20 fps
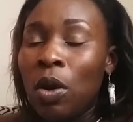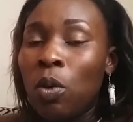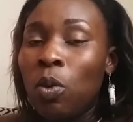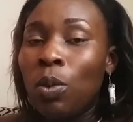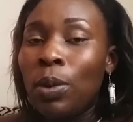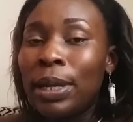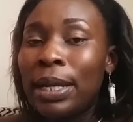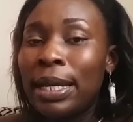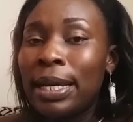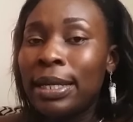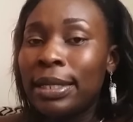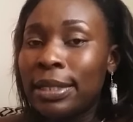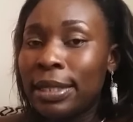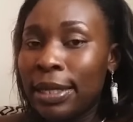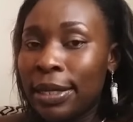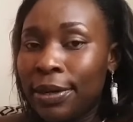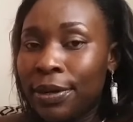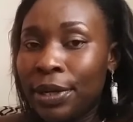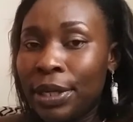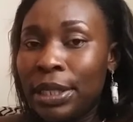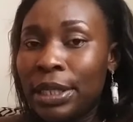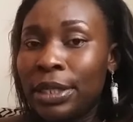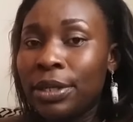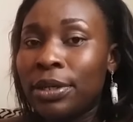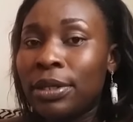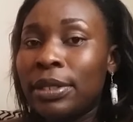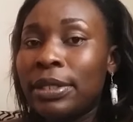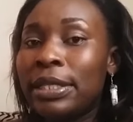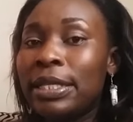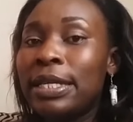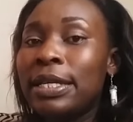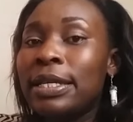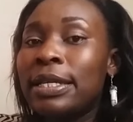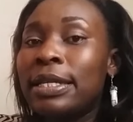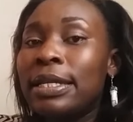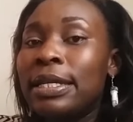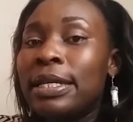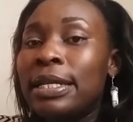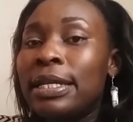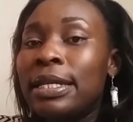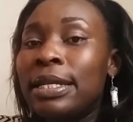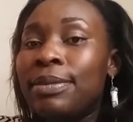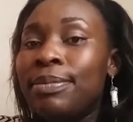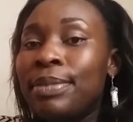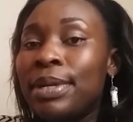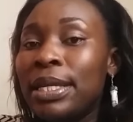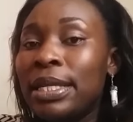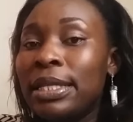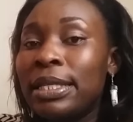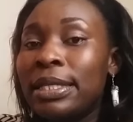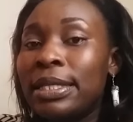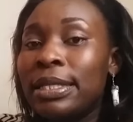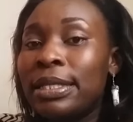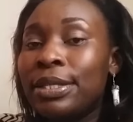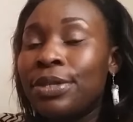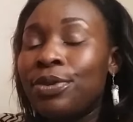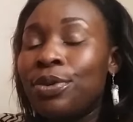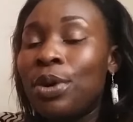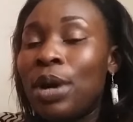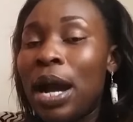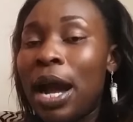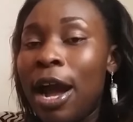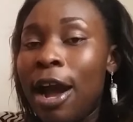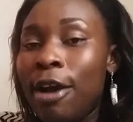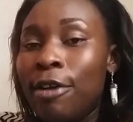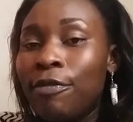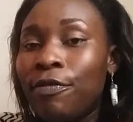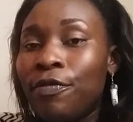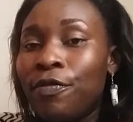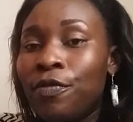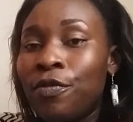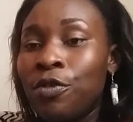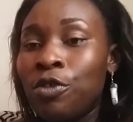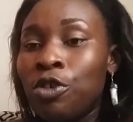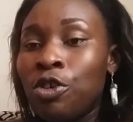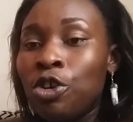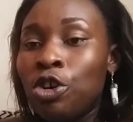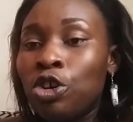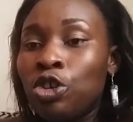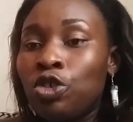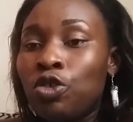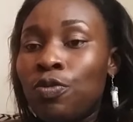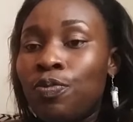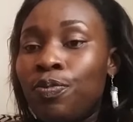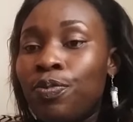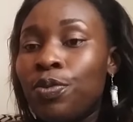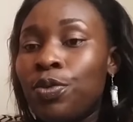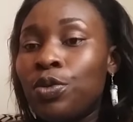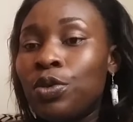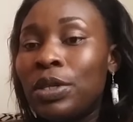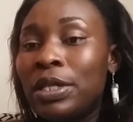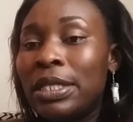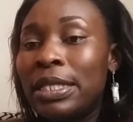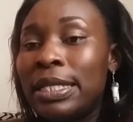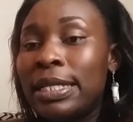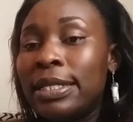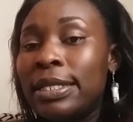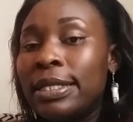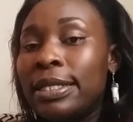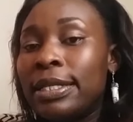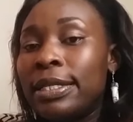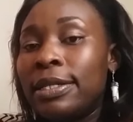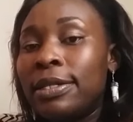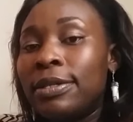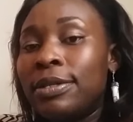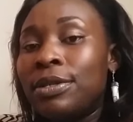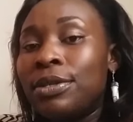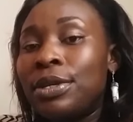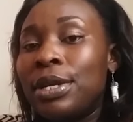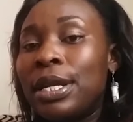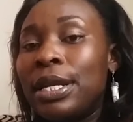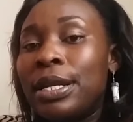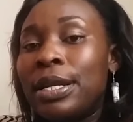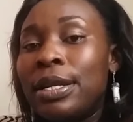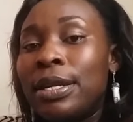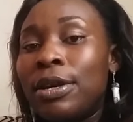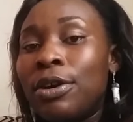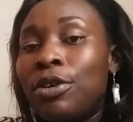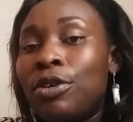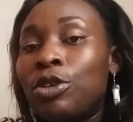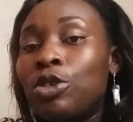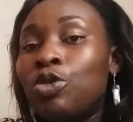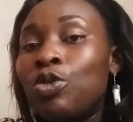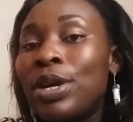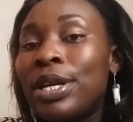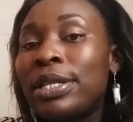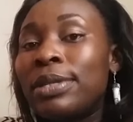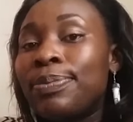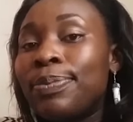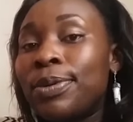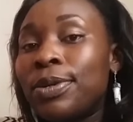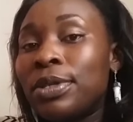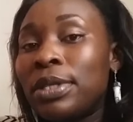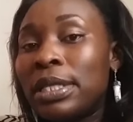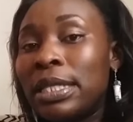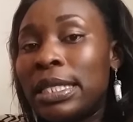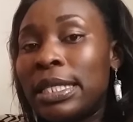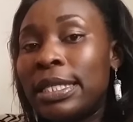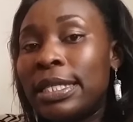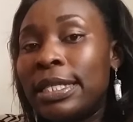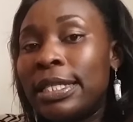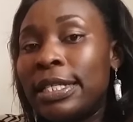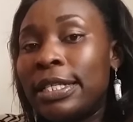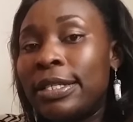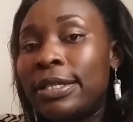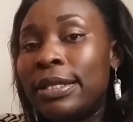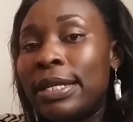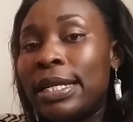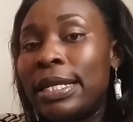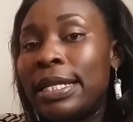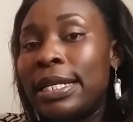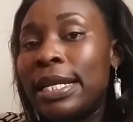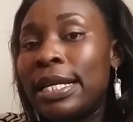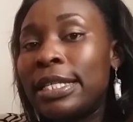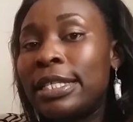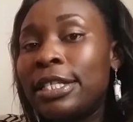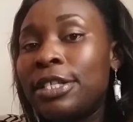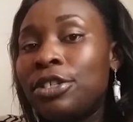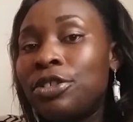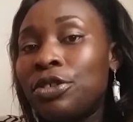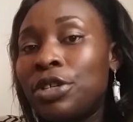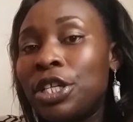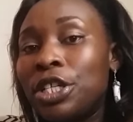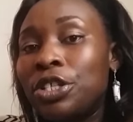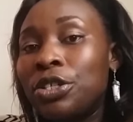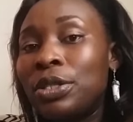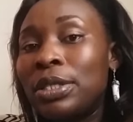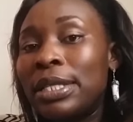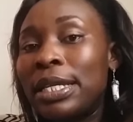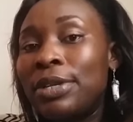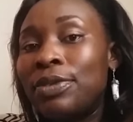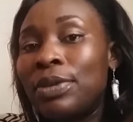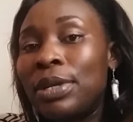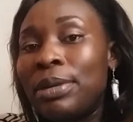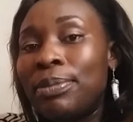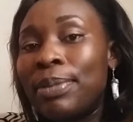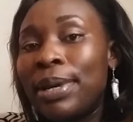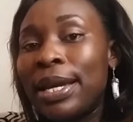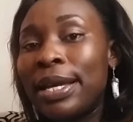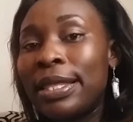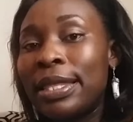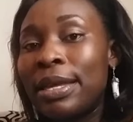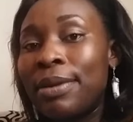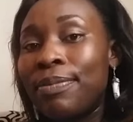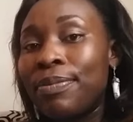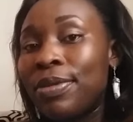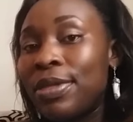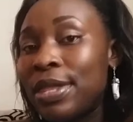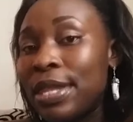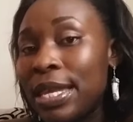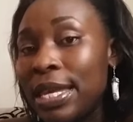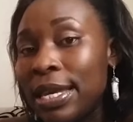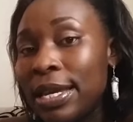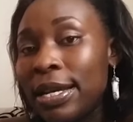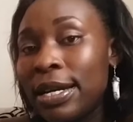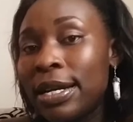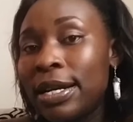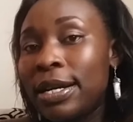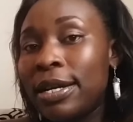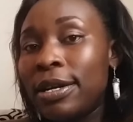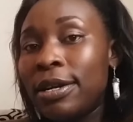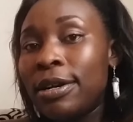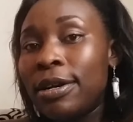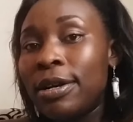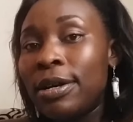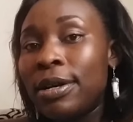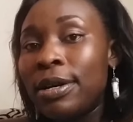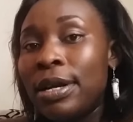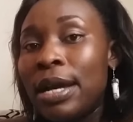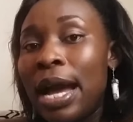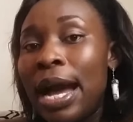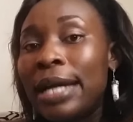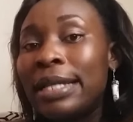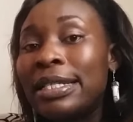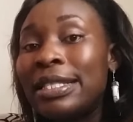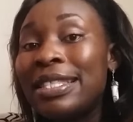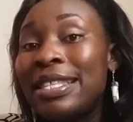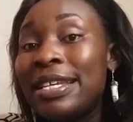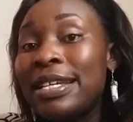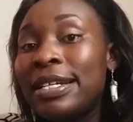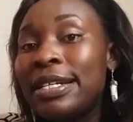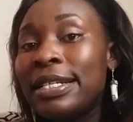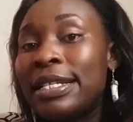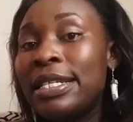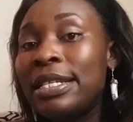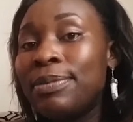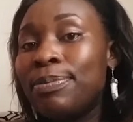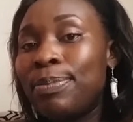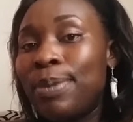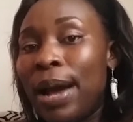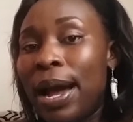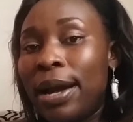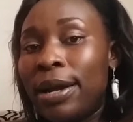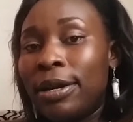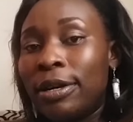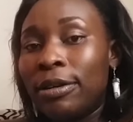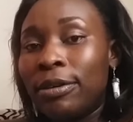When I say critical thinking, it means you have to put these children, or to expose these children in a situation that will make them think and think deeper.